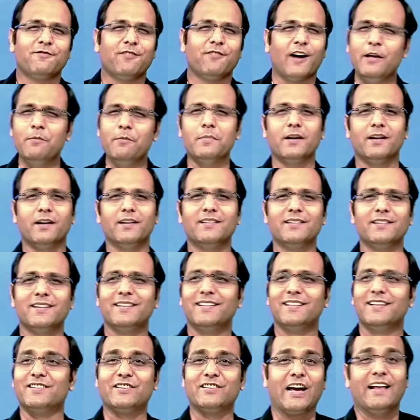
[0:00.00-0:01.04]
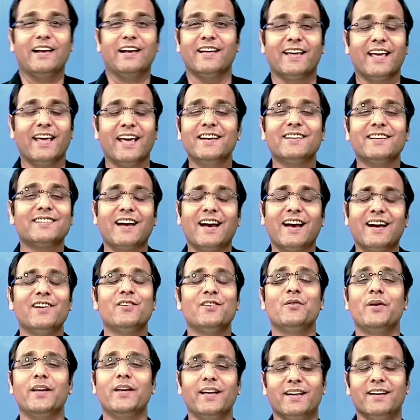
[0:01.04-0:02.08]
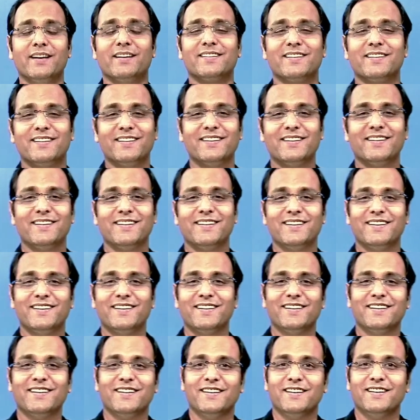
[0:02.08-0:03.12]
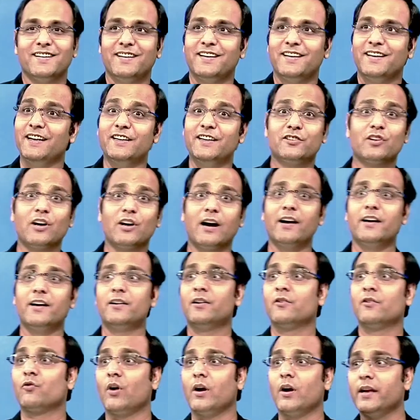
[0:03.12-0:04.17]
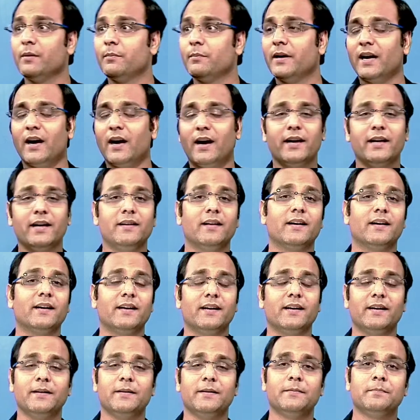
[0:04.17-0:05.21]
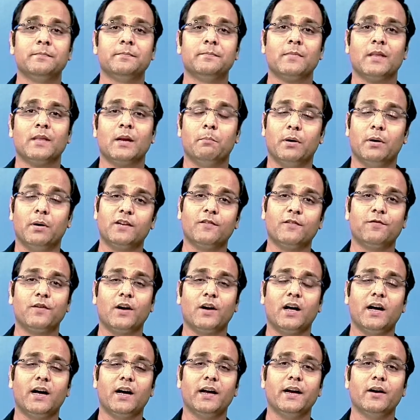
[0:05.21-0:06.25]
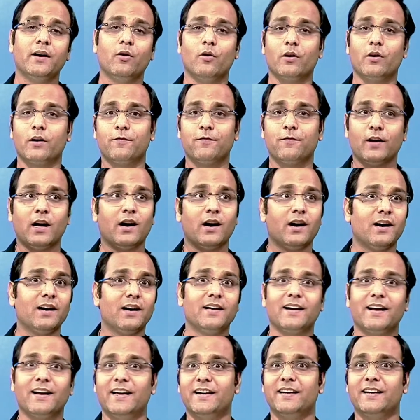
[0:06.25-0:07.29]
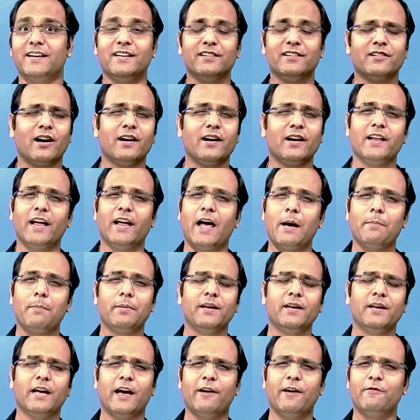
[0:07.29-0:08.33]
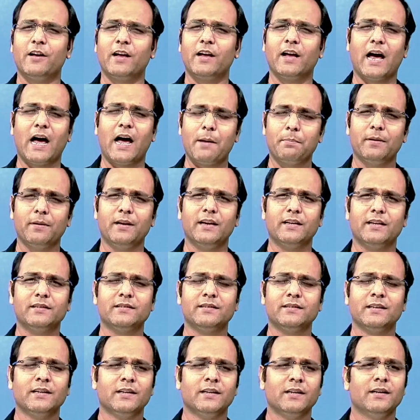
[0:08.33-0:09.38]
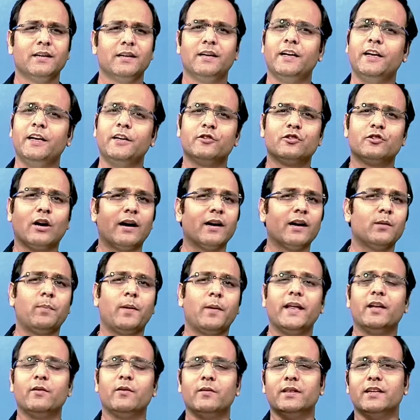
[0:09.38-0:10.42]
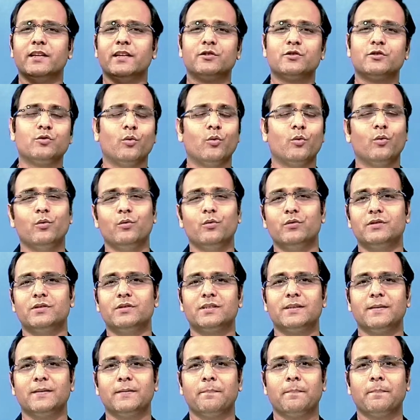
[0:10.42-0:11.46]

5 minutes, the child again started doing it. He started running behind a butterfly or a flower and he started having happiness. He started playing with the stones.